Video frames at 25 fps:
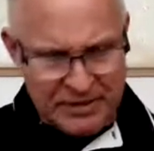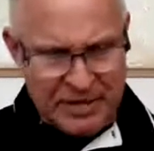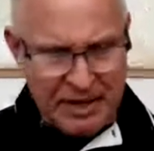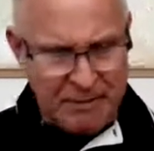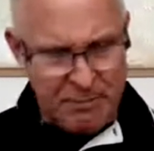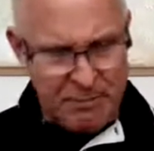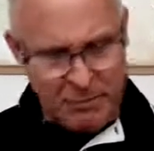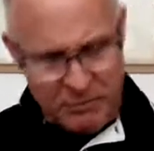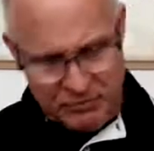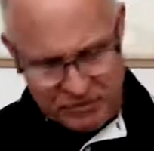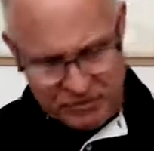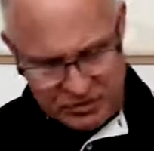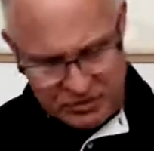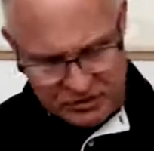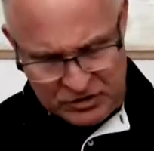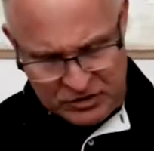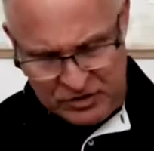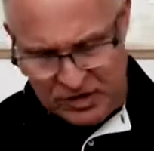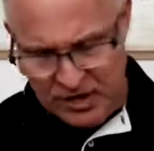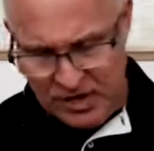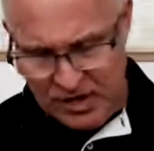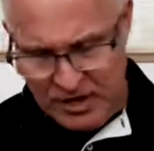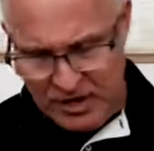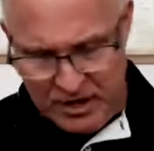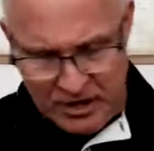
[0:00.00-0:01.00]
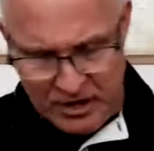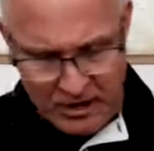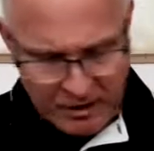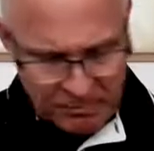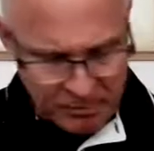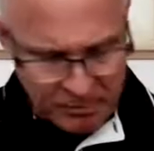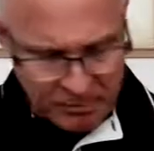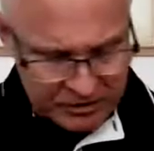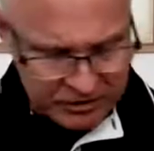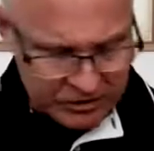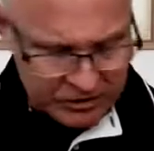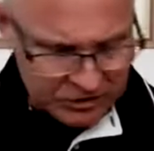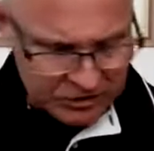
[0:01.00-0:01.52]
that moves us, uh,
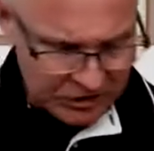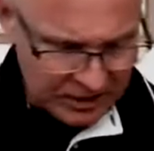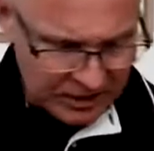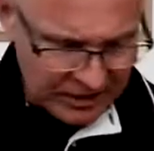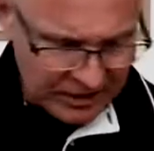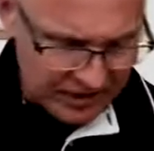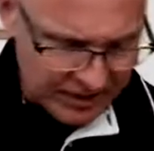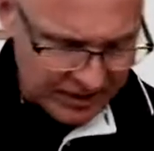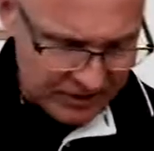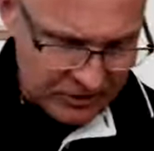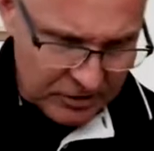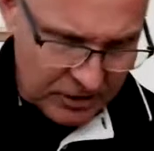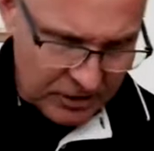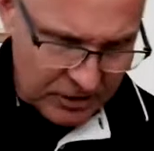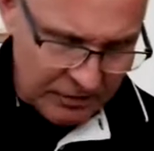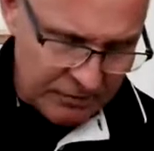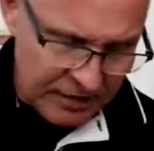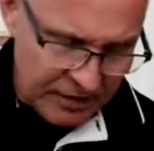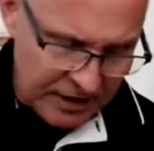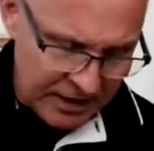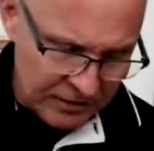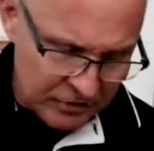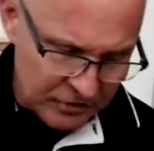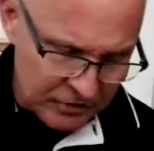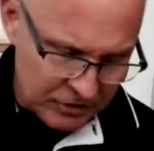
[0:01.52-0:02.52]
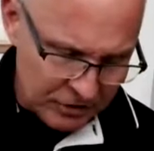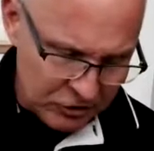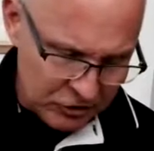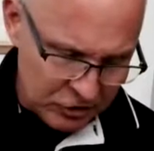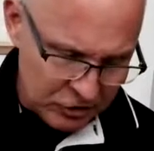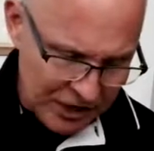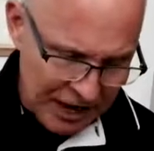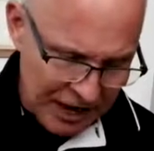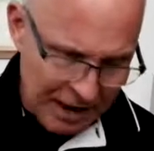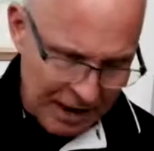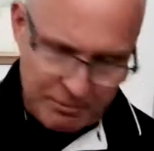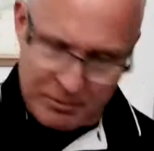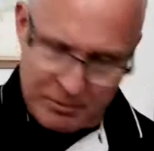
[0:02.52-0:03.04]
brings us to the end of end of the
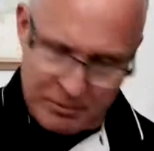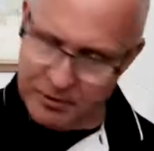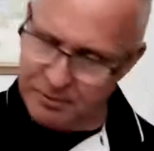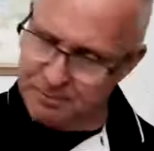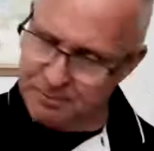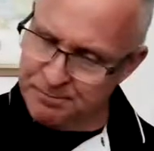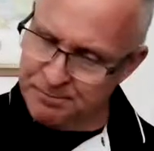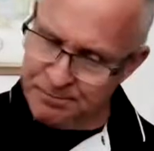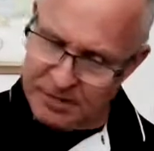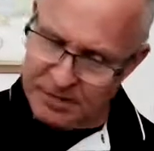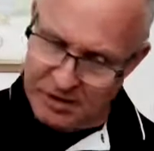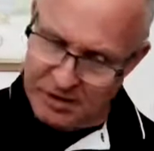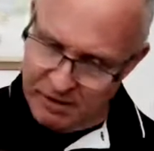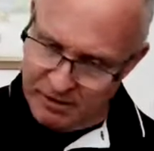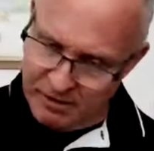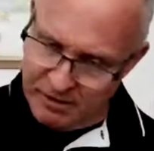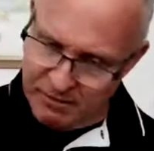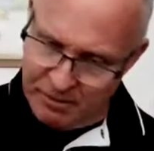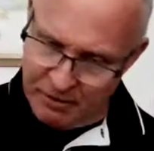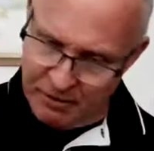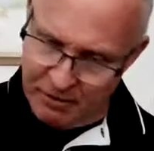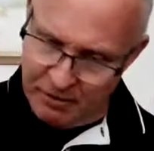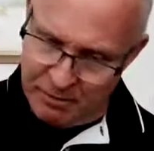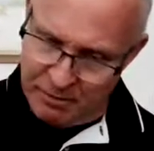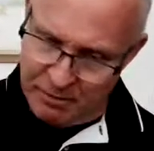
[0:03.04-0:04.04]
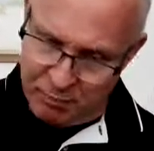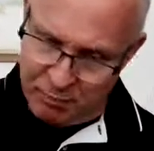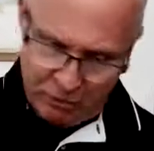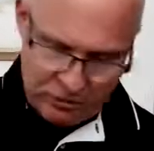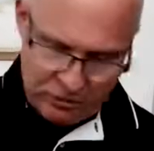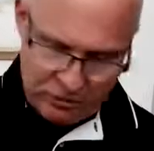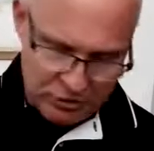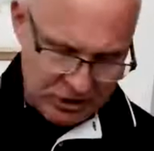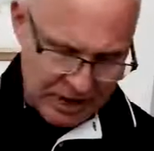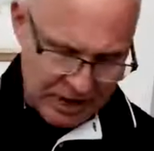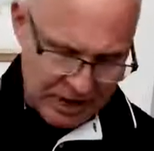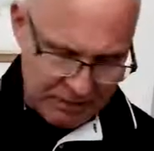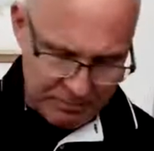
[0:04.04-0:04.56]
chapter. Very
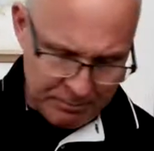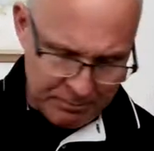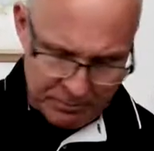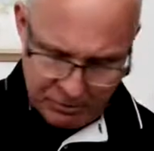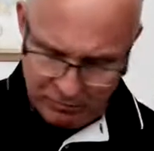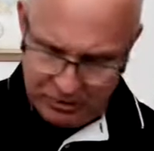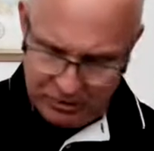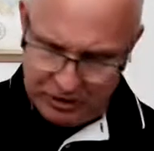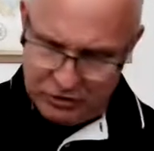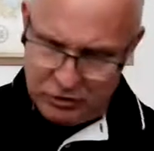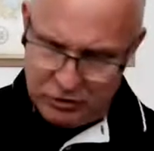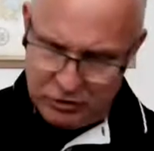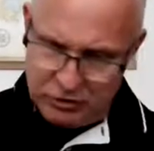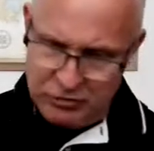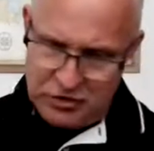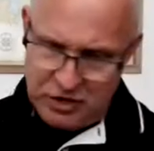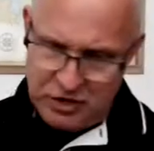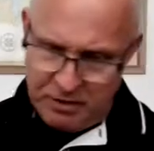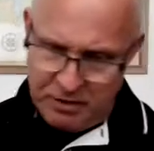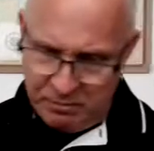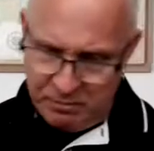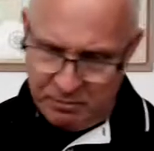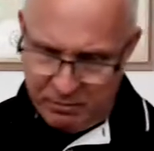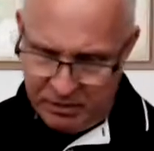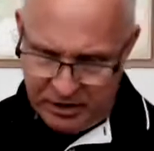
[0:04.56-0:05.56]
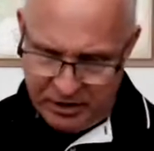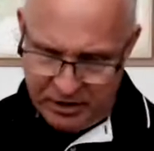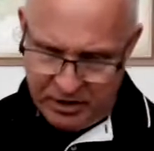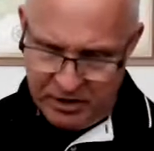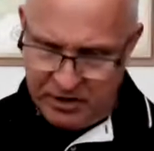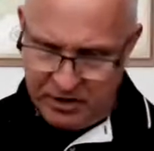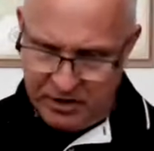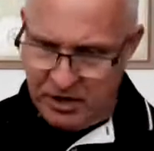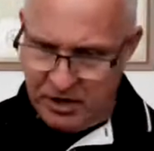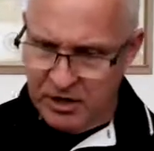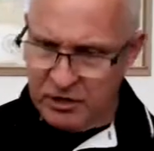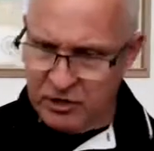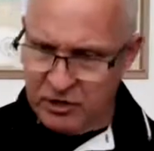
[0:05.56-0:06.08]
important chapter. Read your
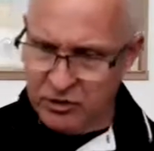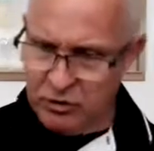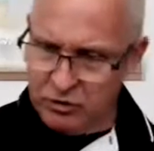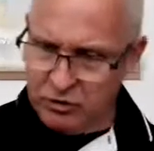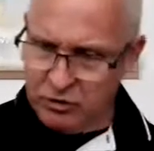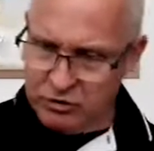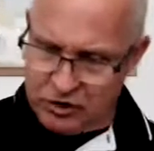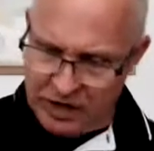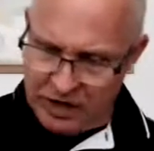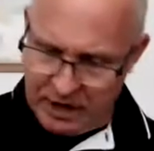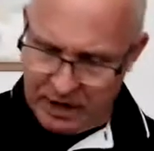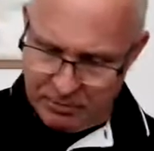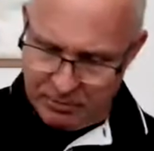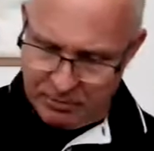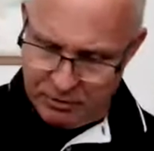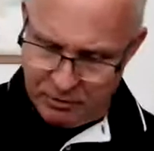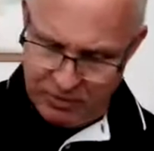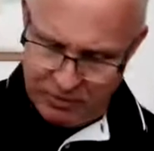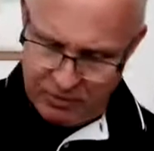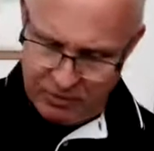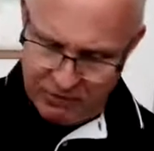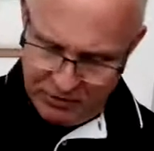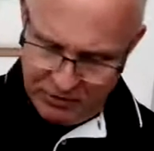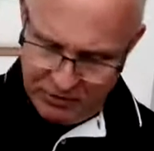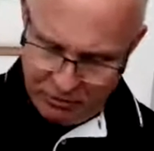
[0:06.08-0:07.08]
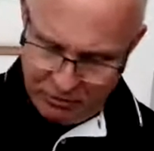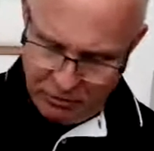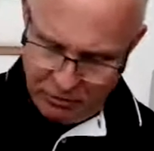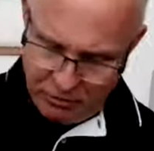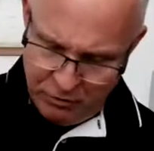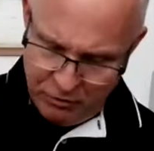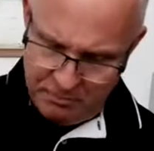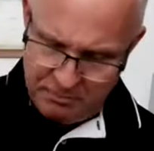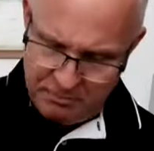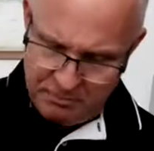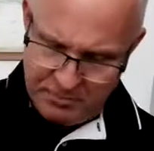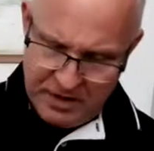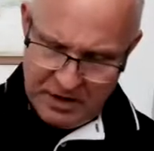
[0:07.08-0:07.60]
summary, your chapter
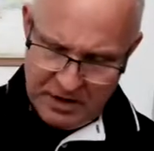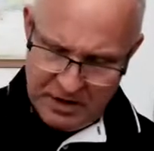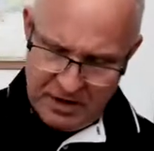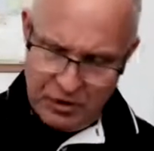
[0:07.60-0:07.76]
review.